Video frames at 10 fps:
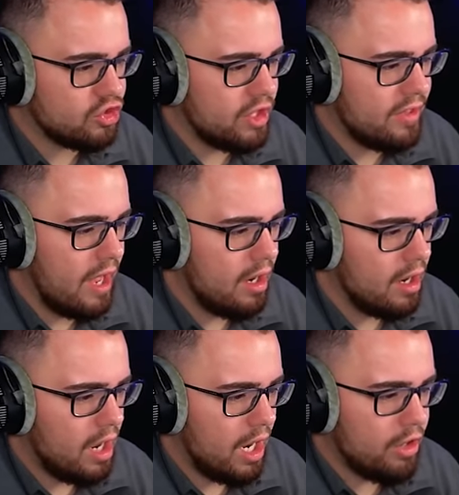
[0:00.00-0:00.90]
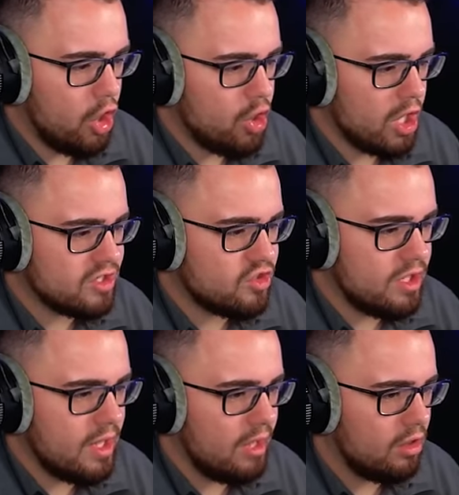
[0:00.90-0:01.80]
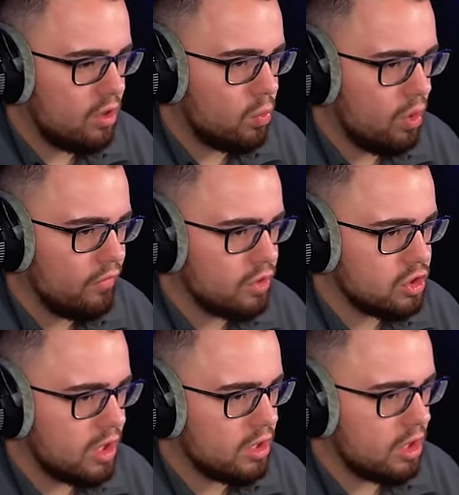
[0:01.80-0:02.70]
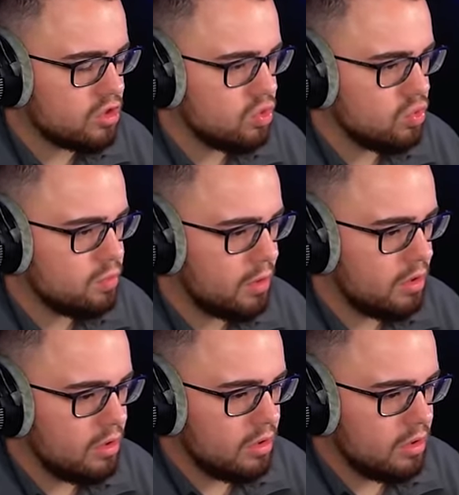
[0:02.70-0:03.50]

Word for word: seen that. I know y'all seen that. Look, we're over here trying to unlock suits, but